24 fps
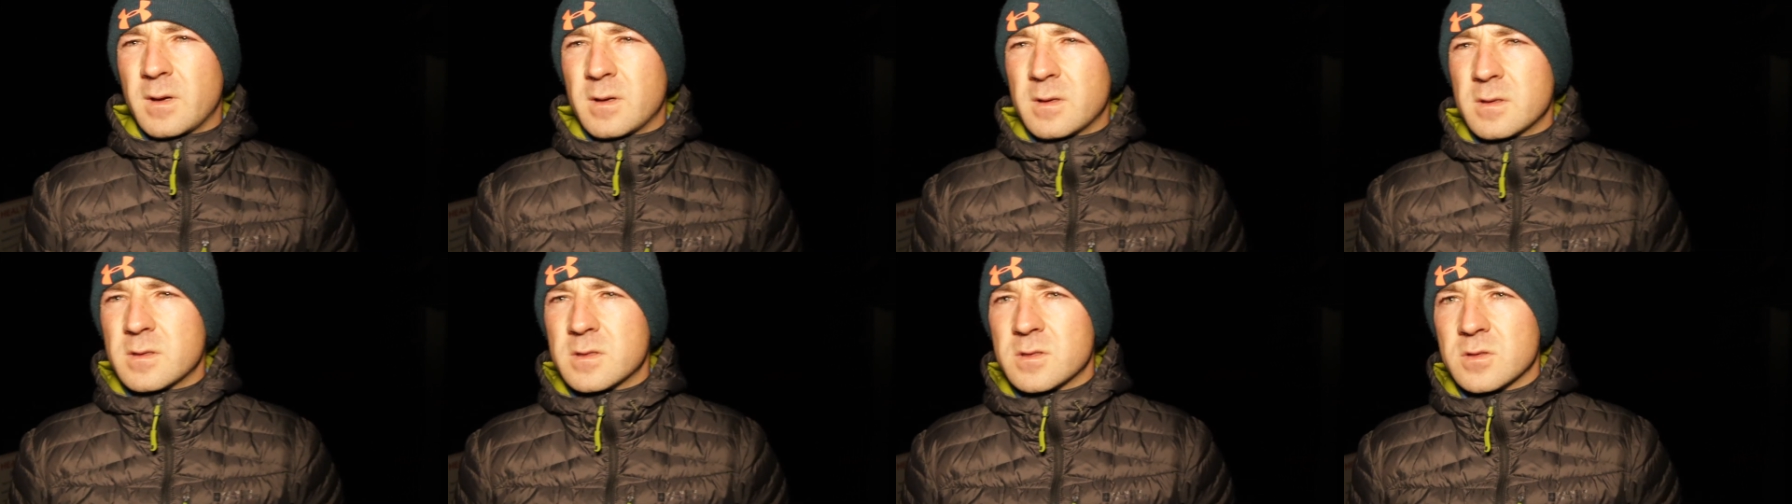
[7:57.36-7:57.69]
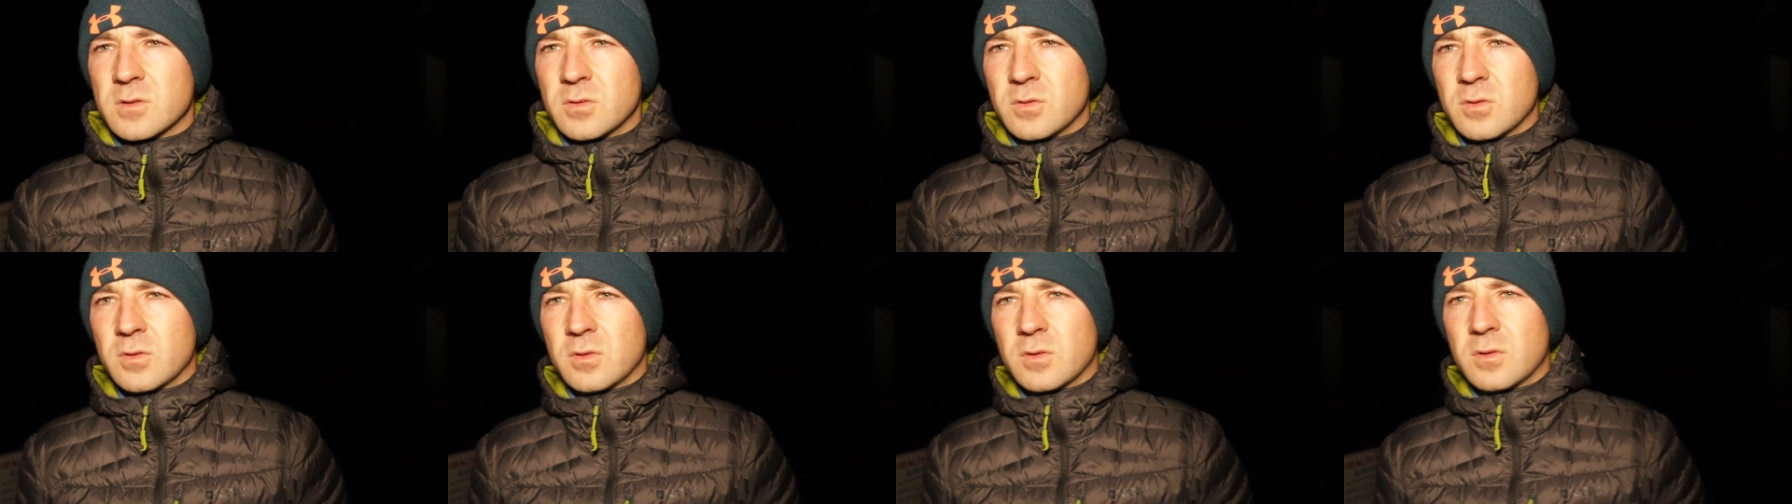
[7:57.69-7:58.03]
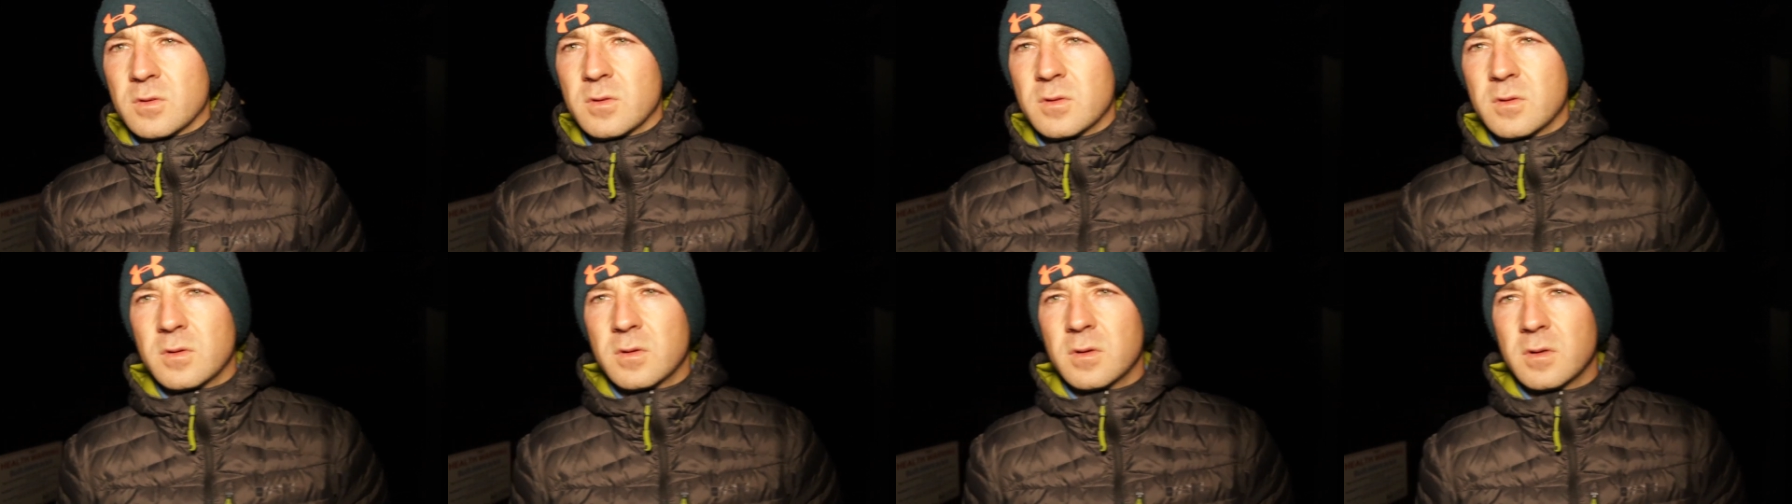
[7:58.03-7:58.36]
So
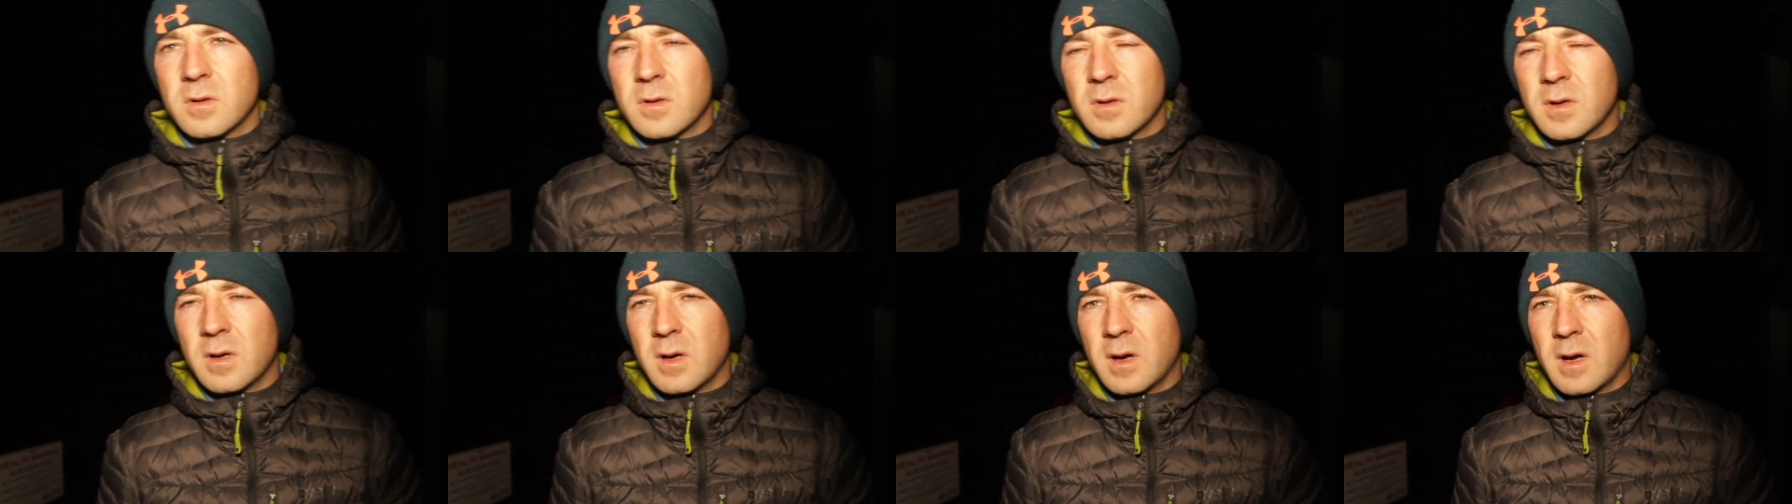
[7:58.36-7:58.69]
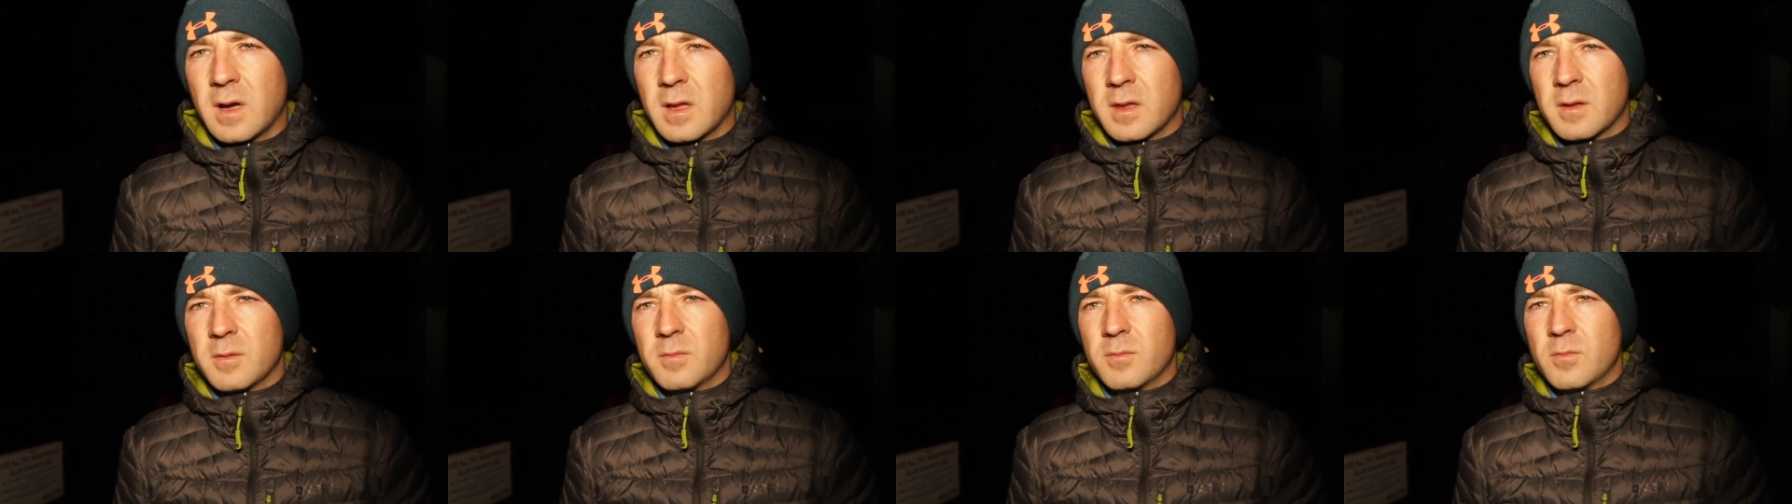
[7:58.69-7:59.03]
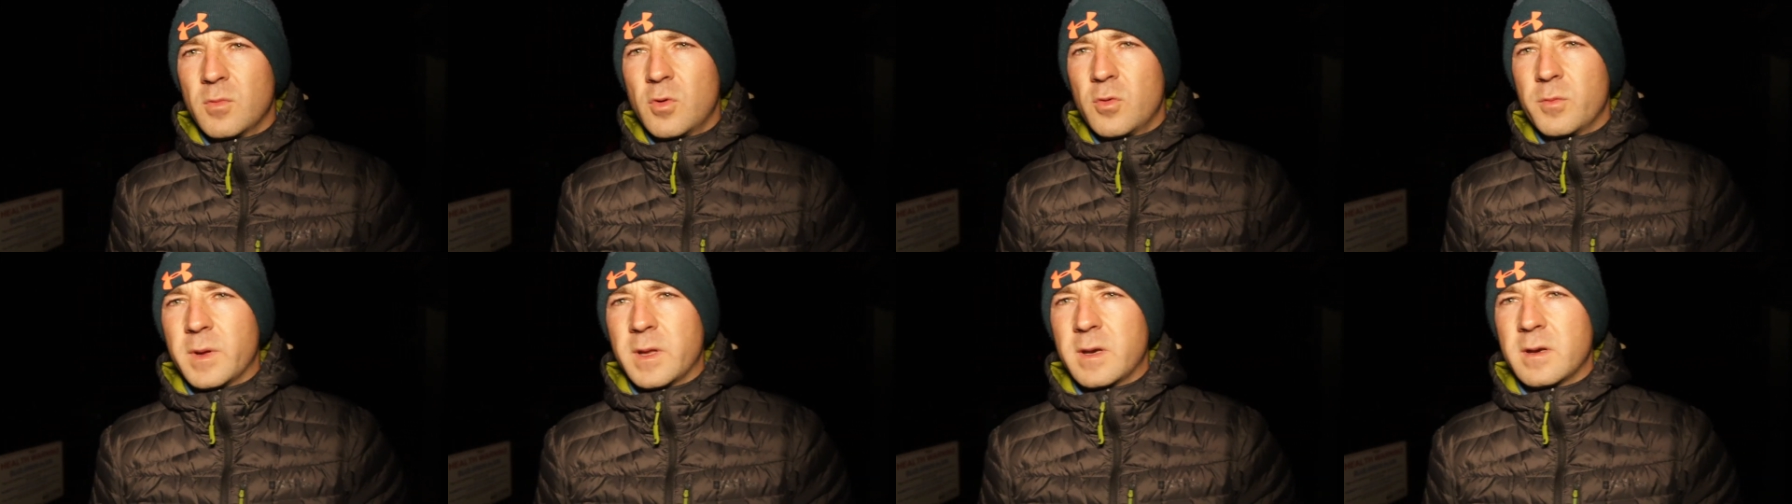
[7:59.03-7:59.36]
at the
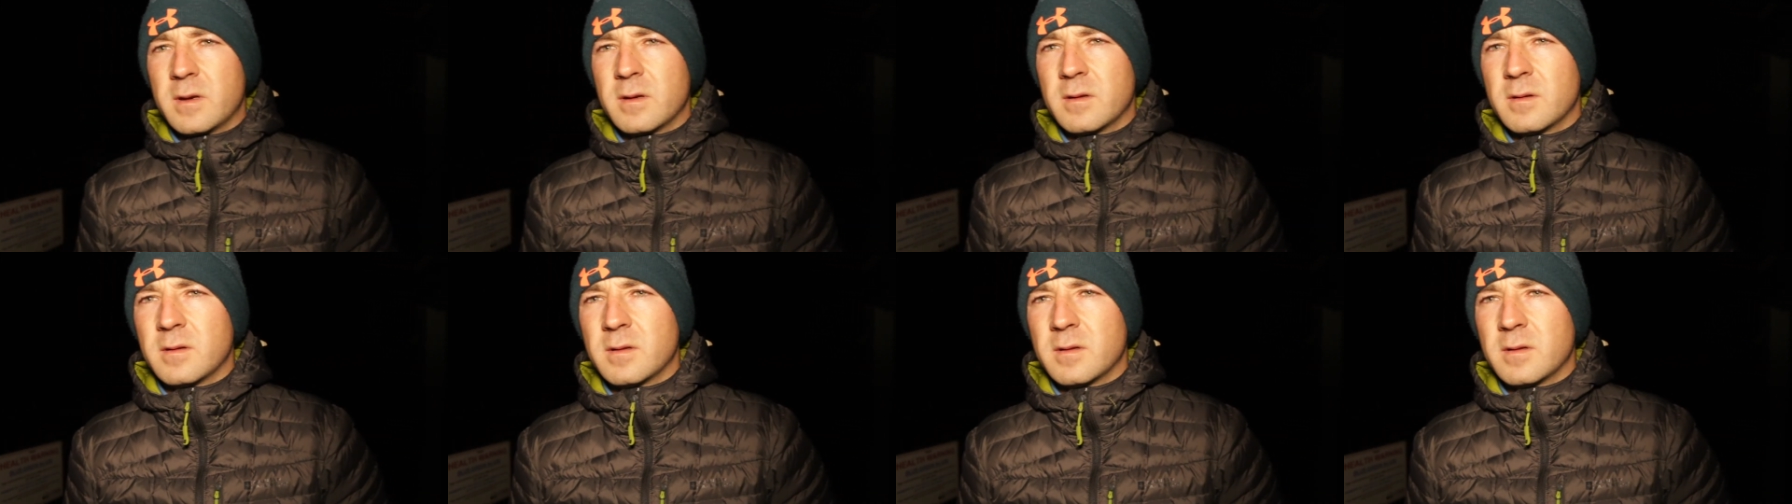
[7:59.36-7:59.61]
moment,